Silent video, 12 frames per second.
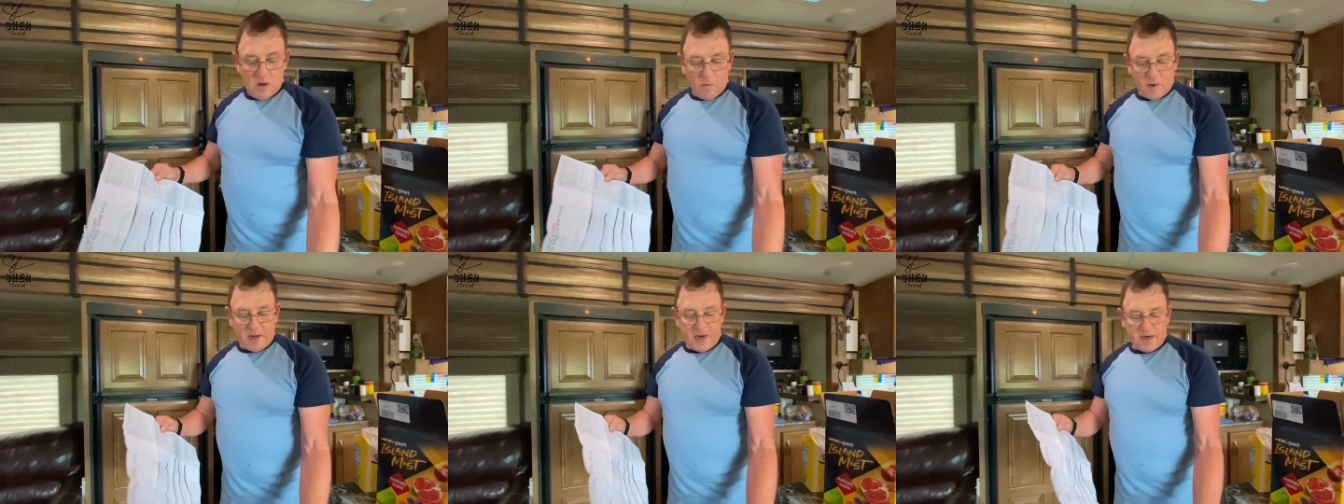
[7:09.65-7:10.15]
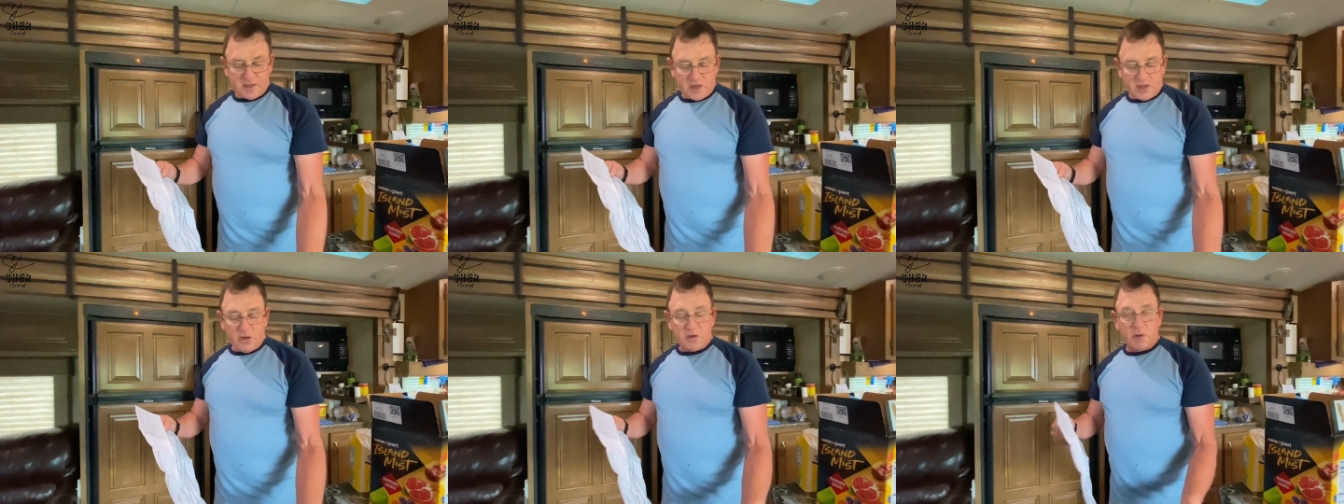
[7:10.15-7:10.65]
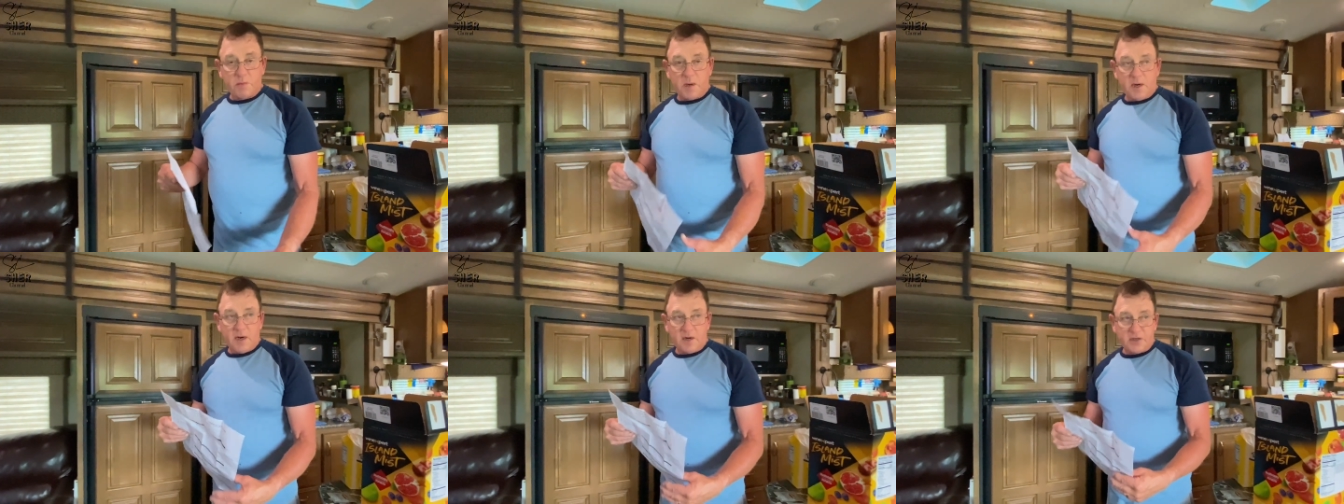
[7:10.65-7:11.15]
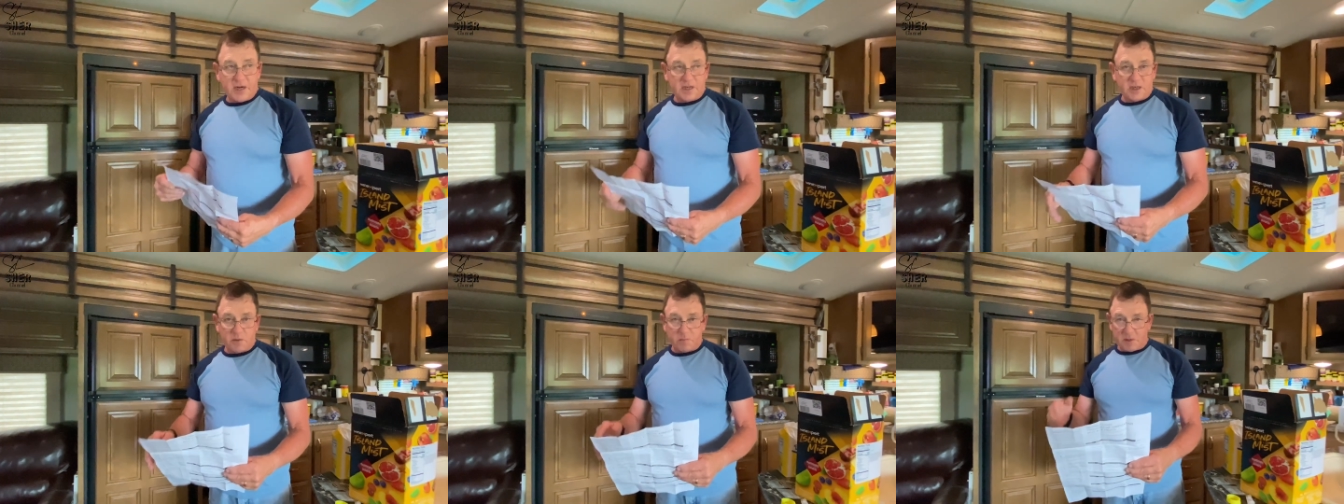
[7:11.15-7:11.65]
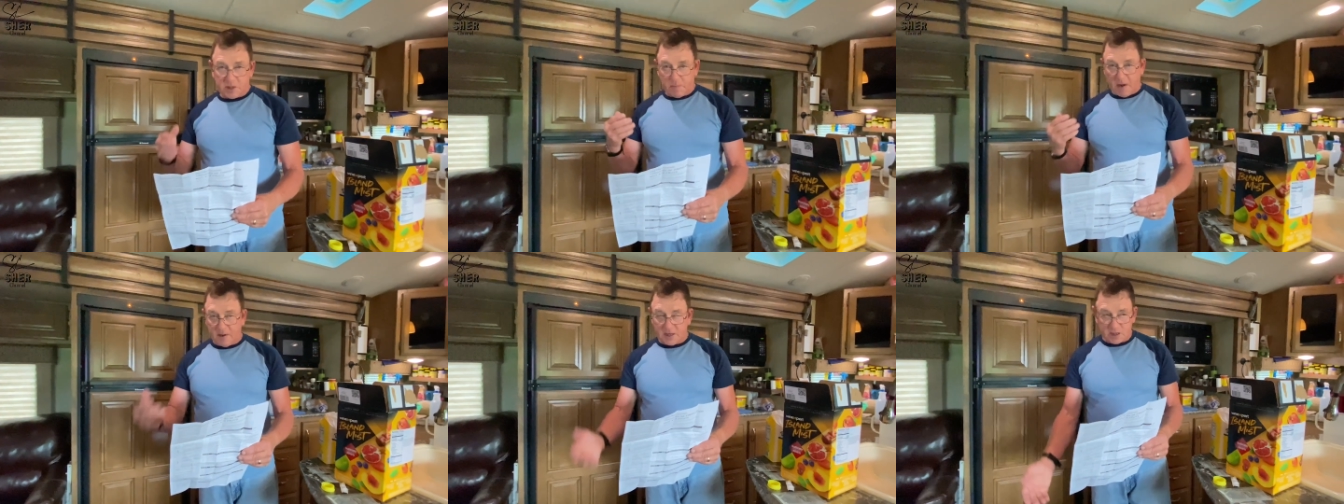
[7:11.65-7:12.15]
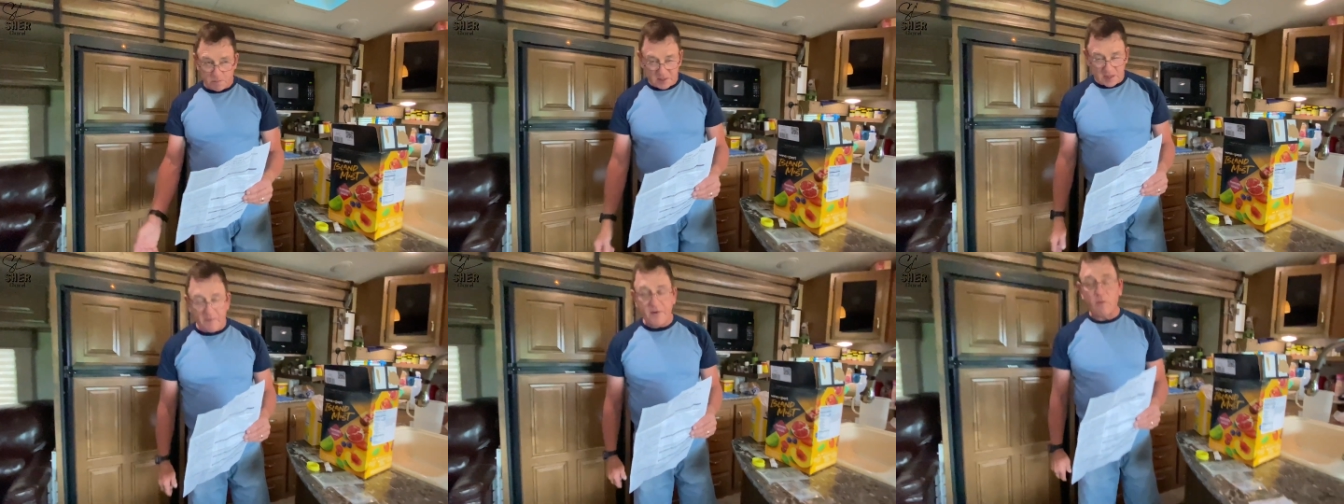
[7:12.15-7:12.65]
what it does is uses, uh, checks the specific